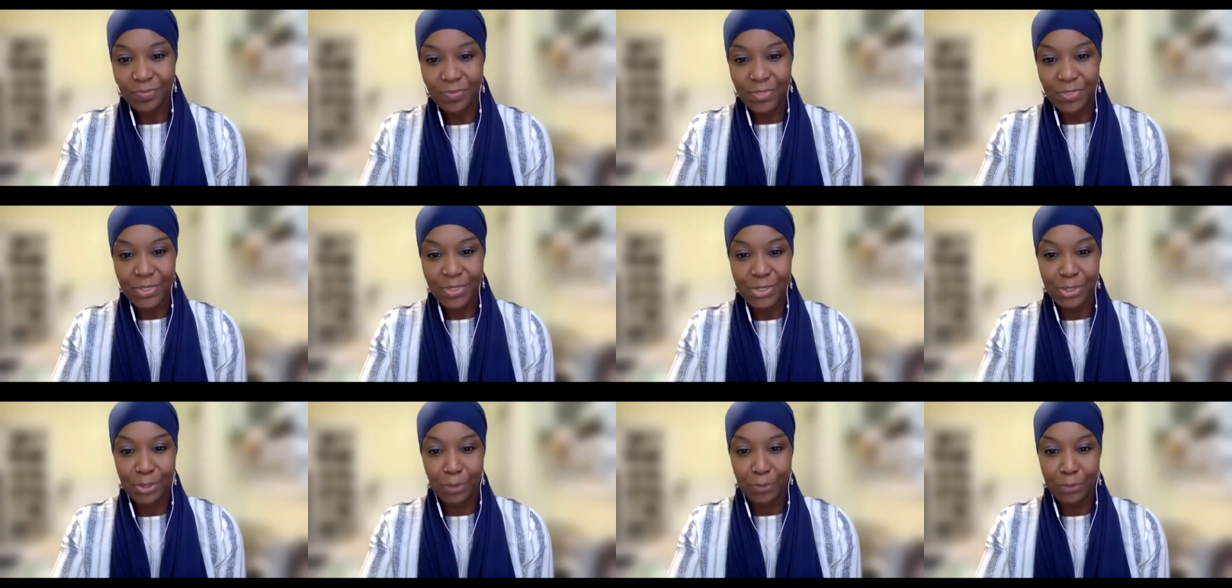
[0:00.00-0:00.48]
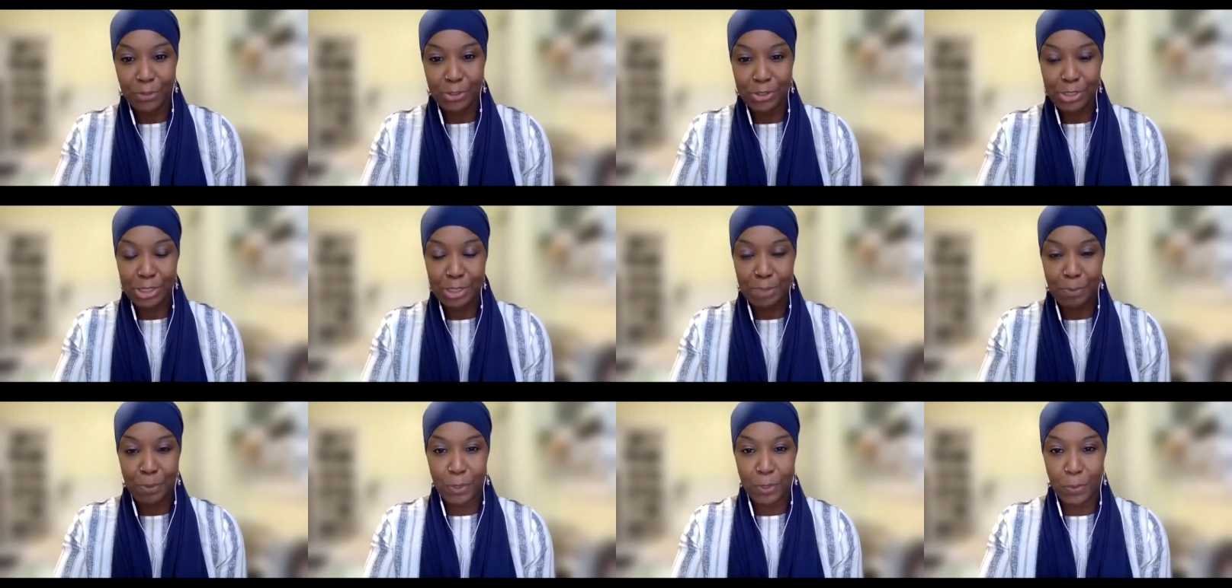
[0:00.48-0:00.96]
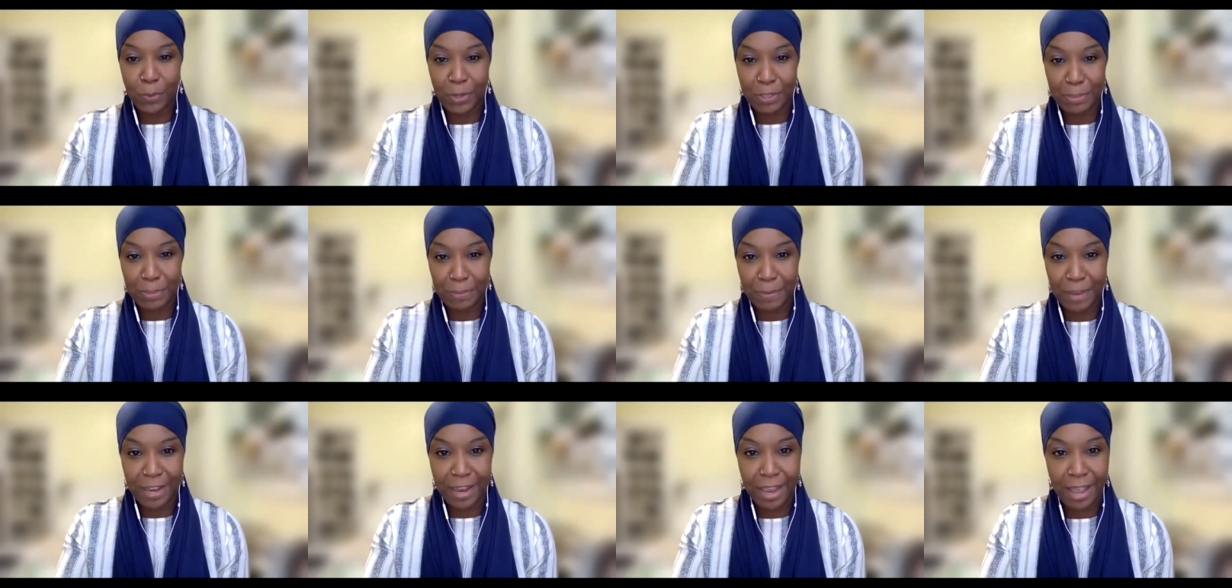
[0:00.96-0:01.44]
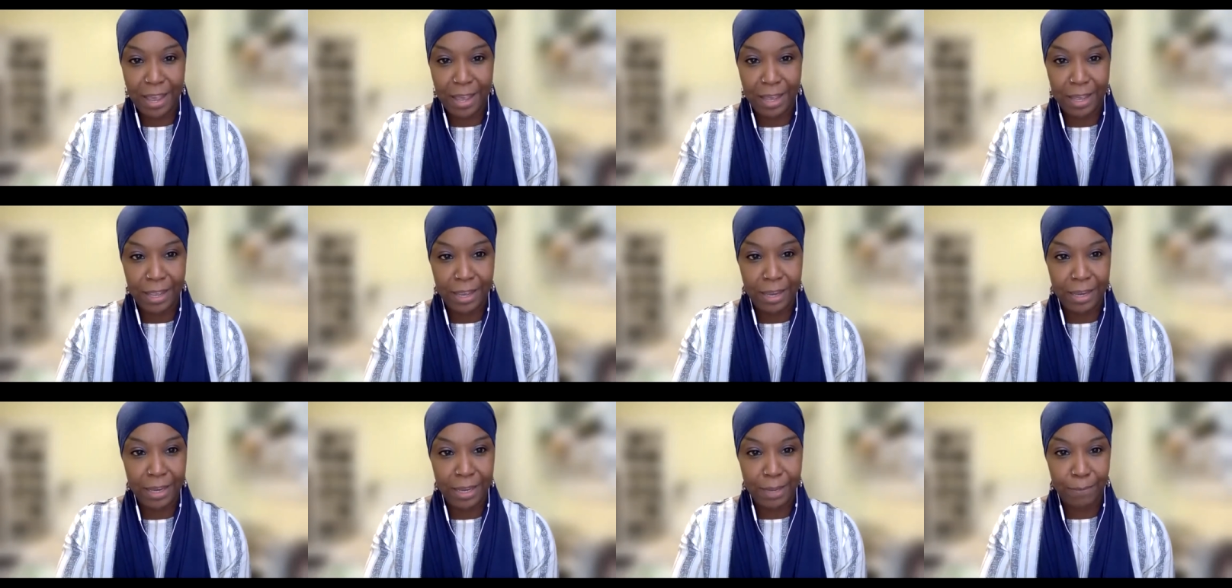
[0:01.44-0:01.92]
So if you'll just bear with me,
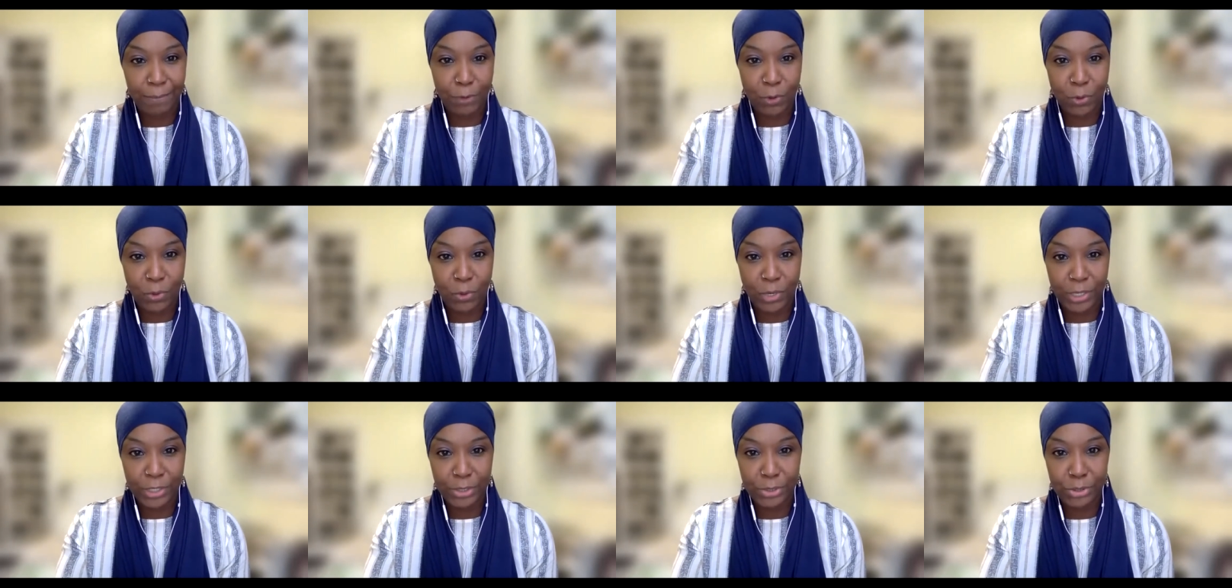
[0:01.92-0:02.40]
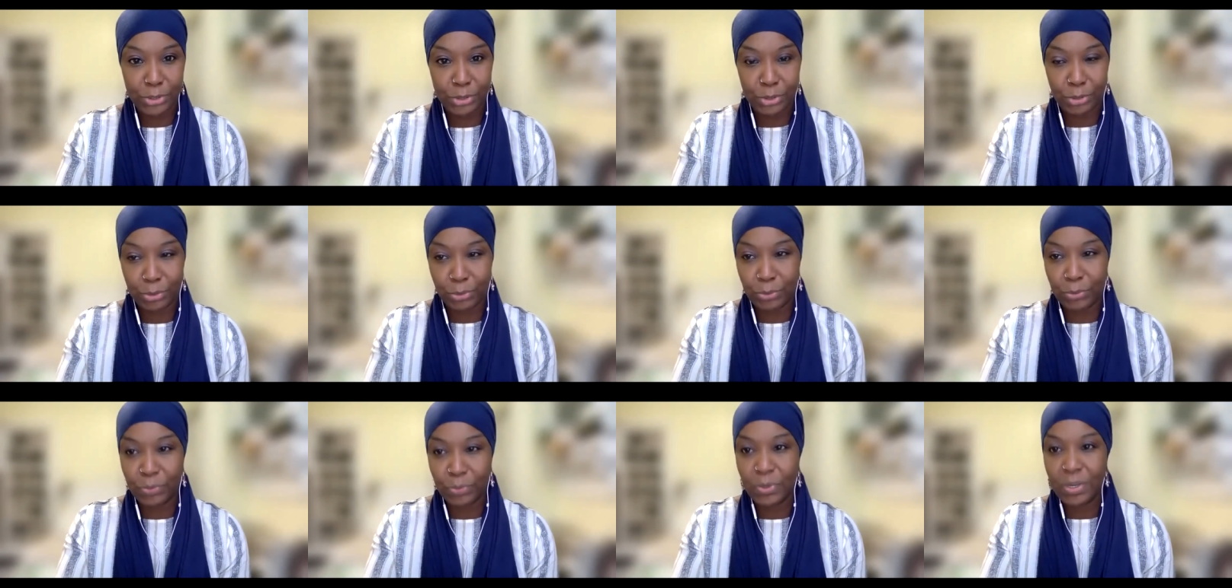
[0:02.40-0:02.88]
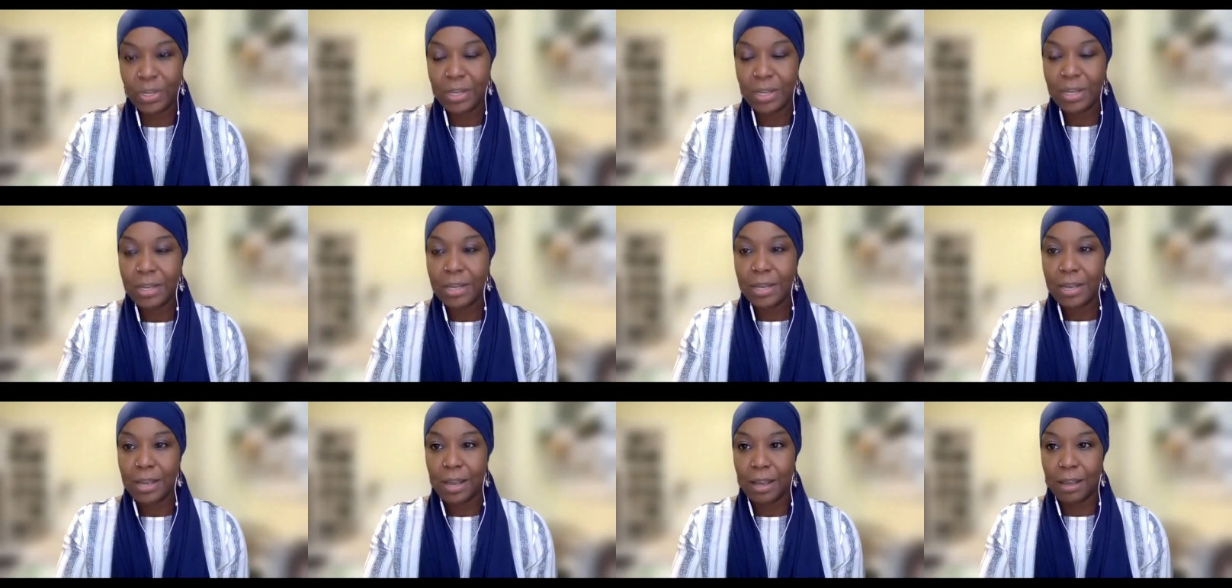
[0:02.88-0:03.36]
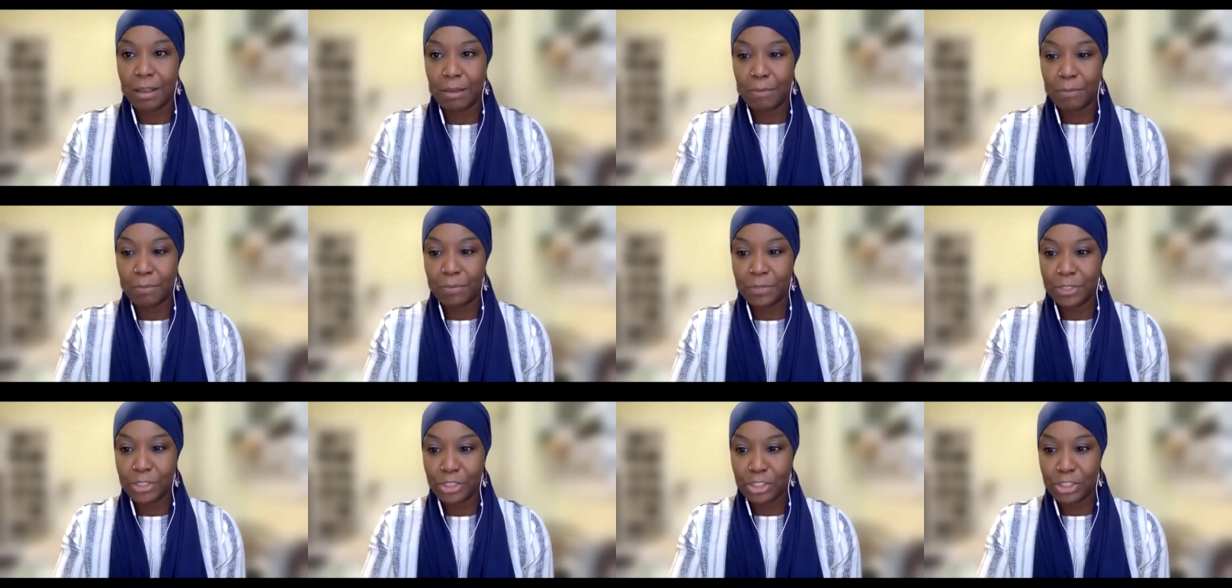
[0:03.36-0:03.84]
I am going to
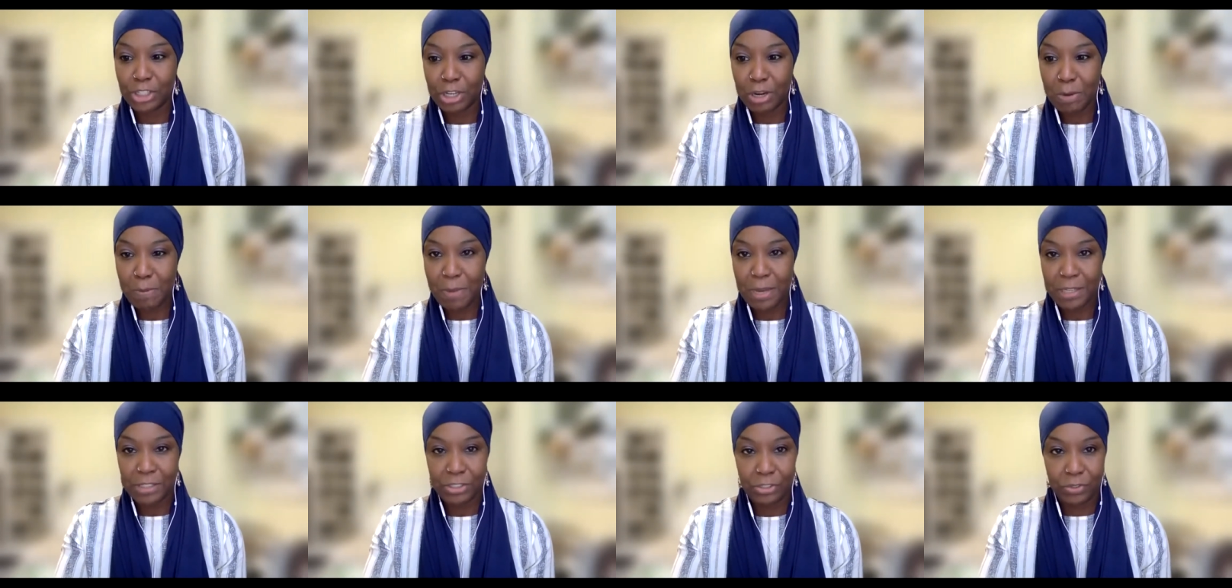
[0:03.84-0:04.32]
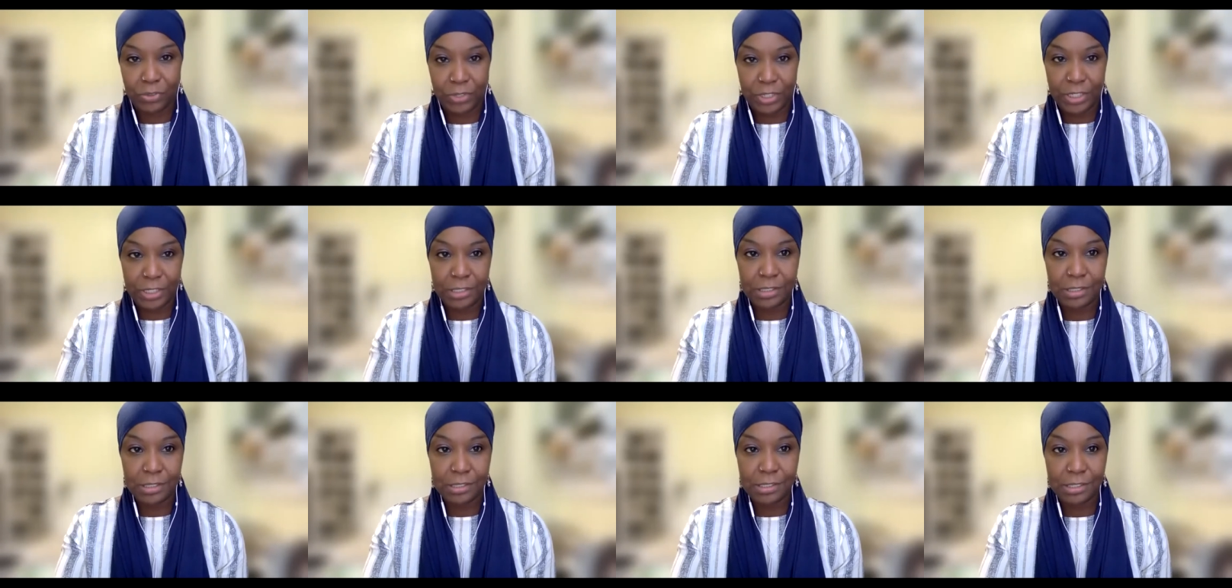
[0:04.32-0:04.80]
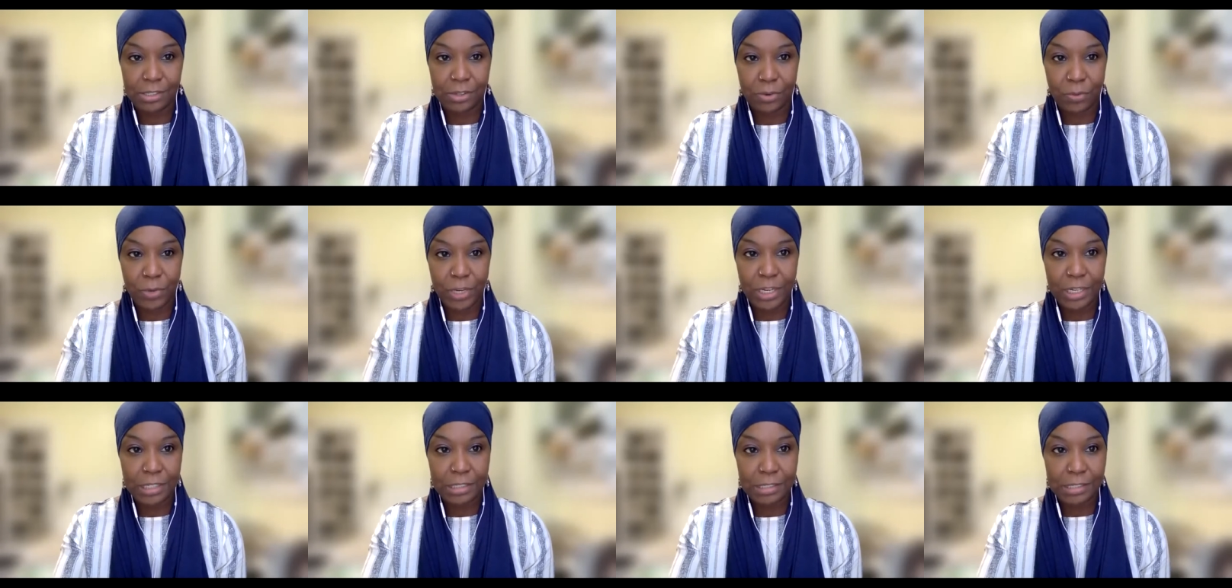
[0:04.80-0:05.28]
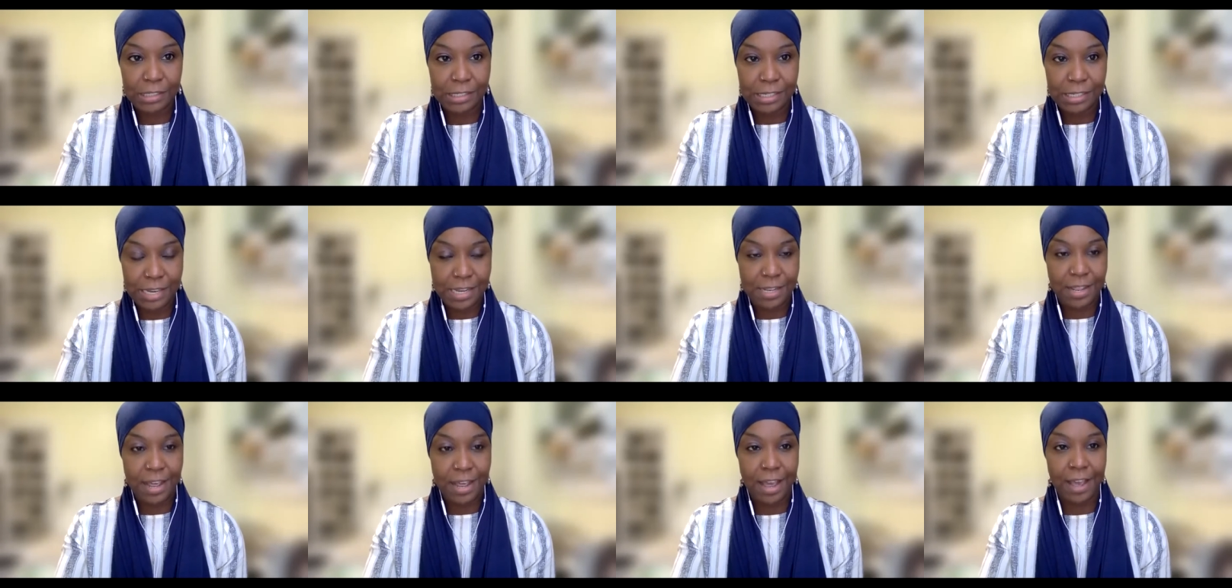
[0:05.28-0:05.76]
share my screen so we can
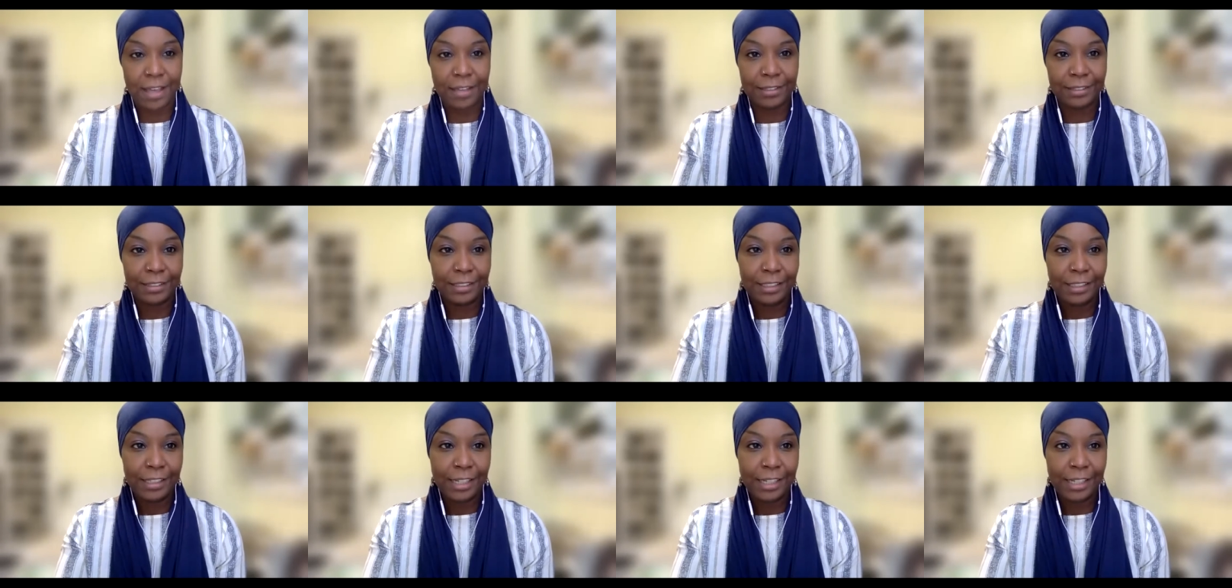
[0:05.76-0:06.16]
see that.